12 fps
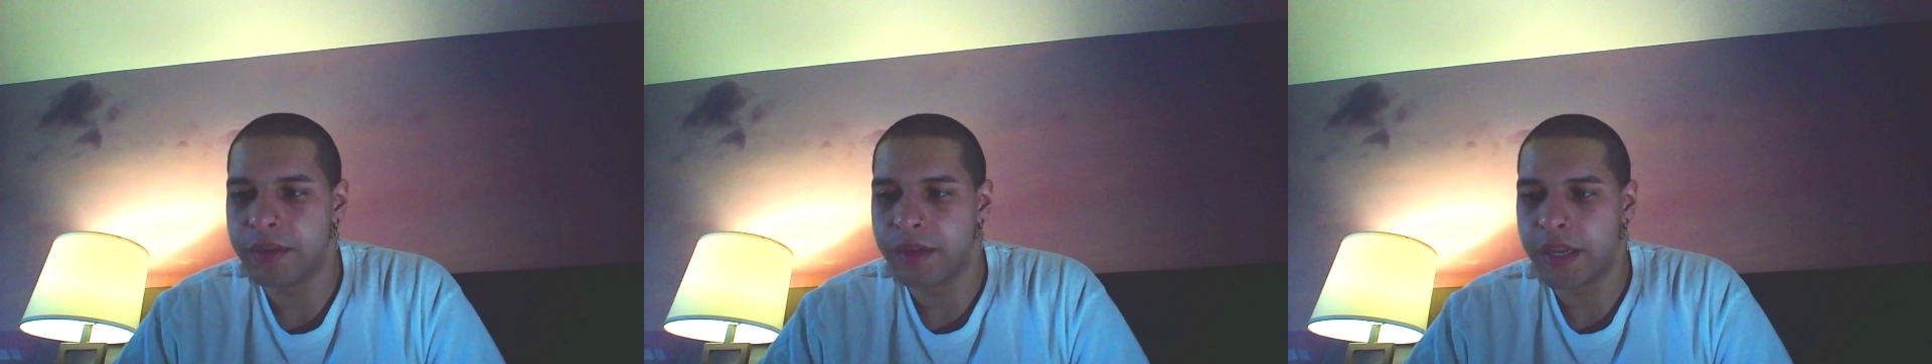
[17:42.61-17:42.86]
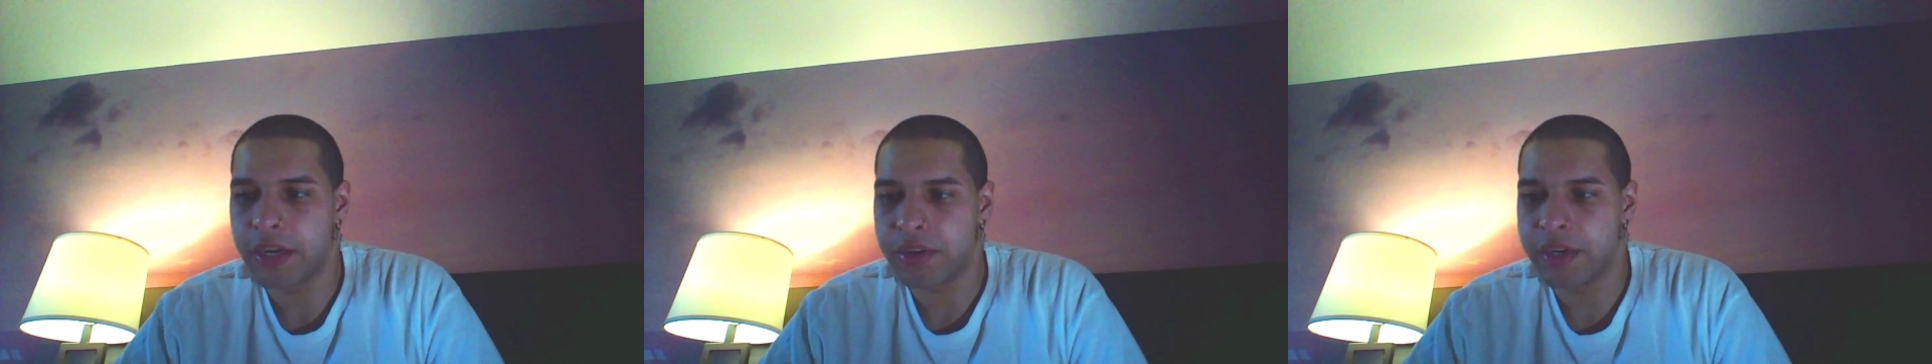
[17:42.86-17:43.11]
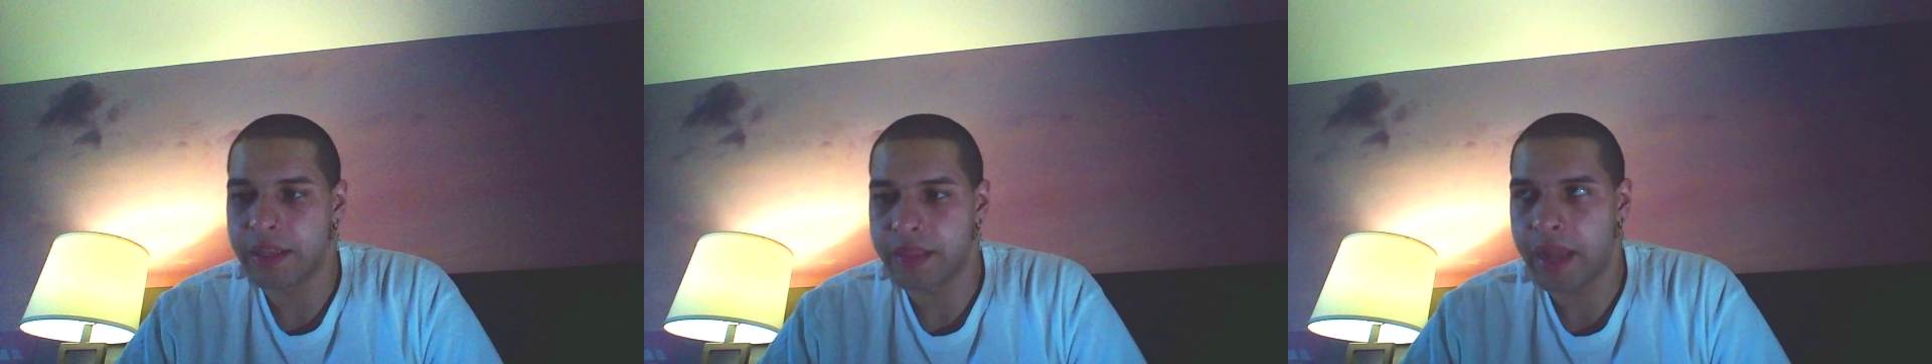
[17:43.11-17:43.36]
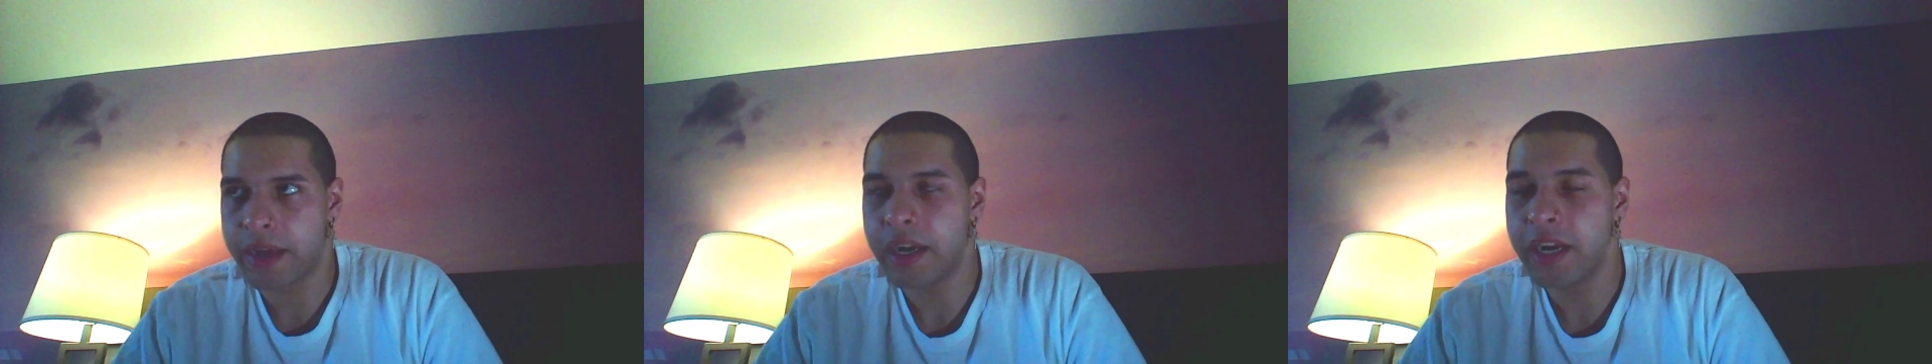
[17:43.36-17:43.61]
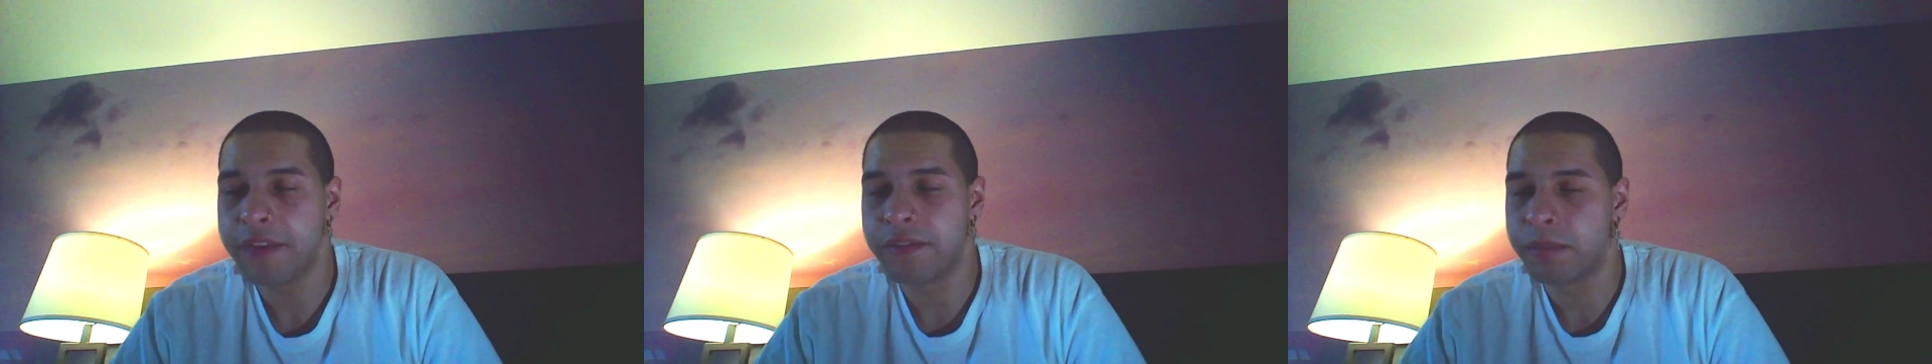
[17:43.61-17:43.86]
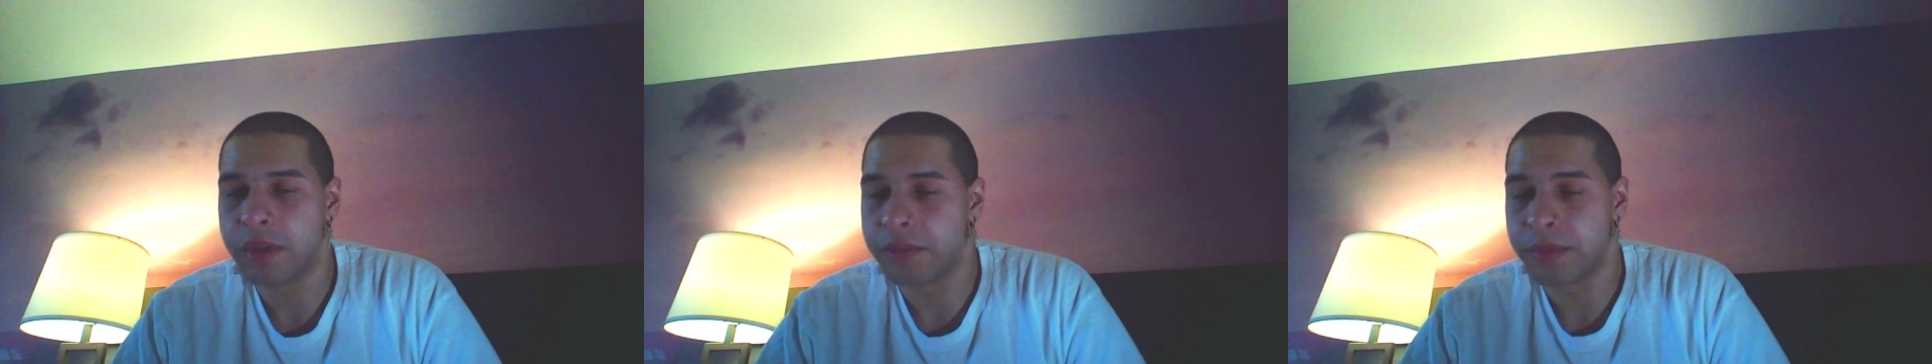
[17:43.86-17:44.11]
hearing that, not even
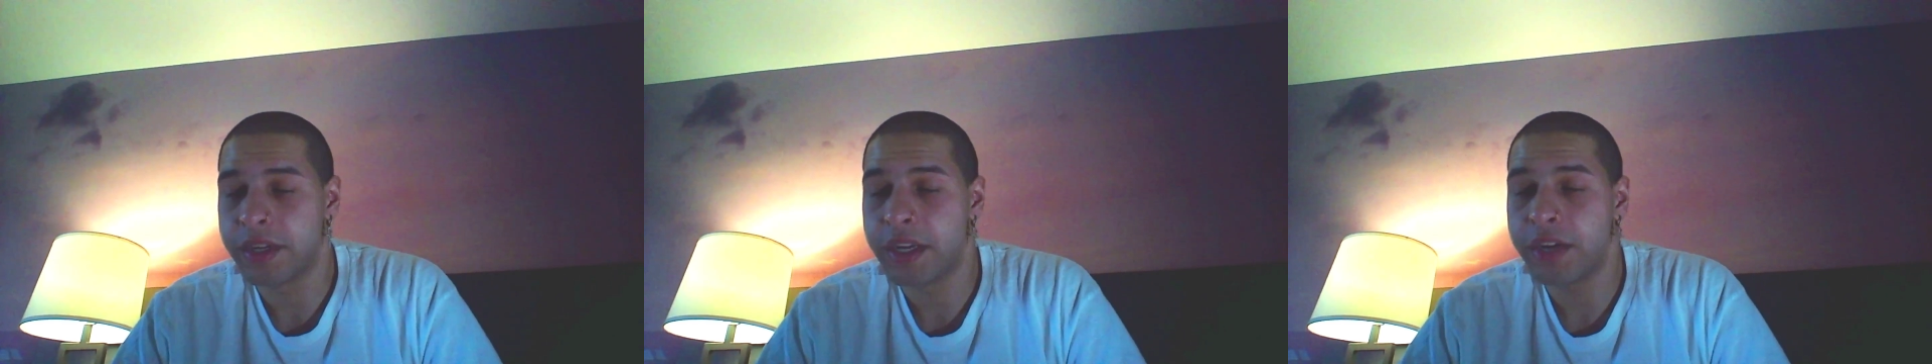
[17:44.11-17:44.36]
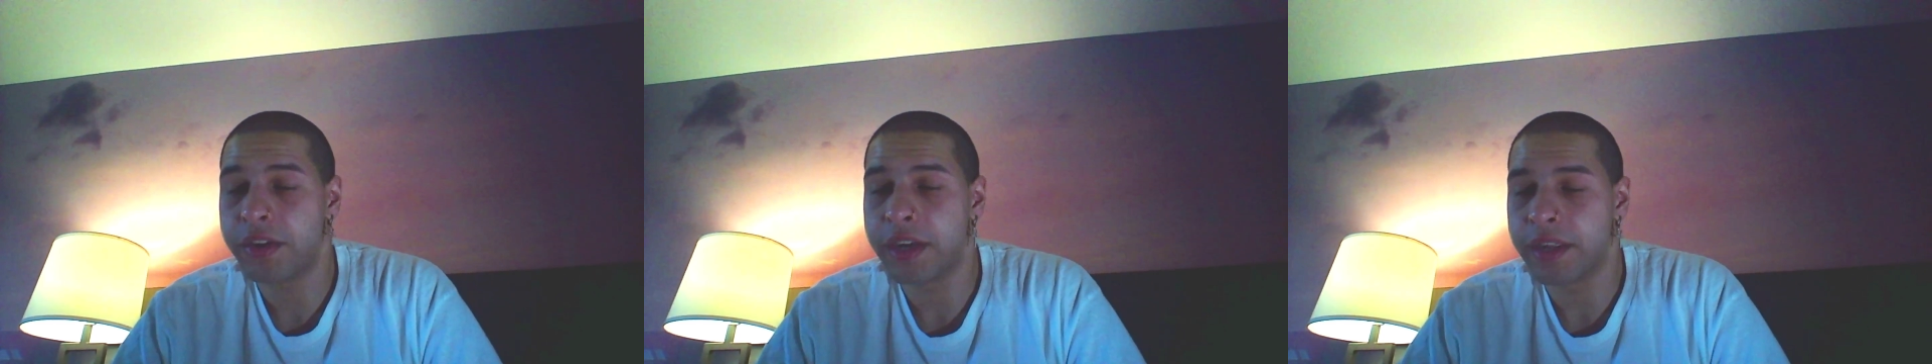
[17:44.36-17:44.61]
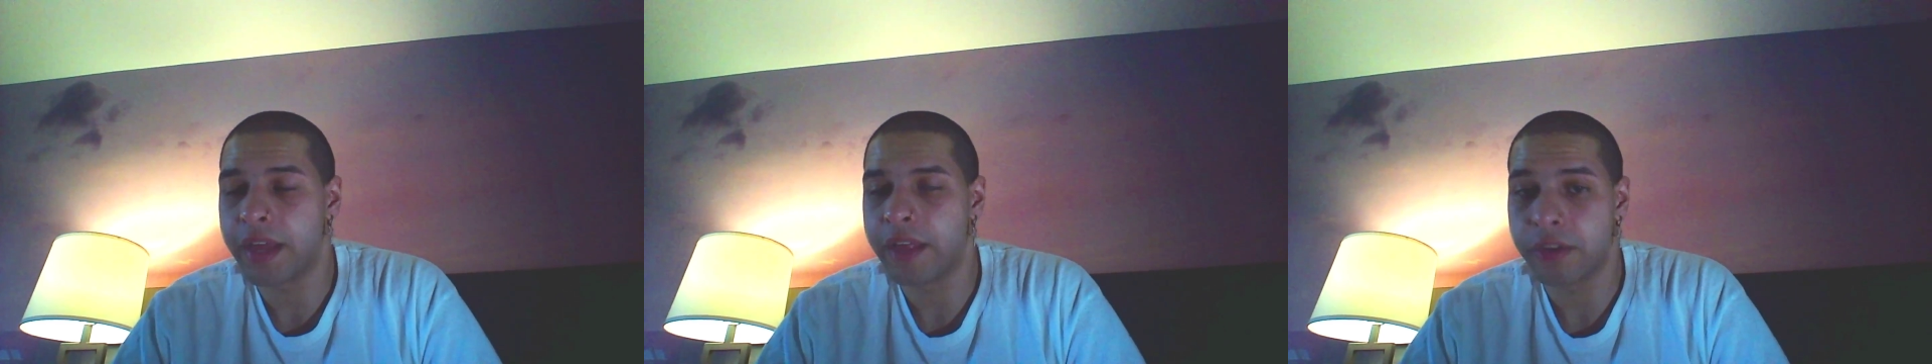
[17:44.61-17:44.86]
believing, but hearing that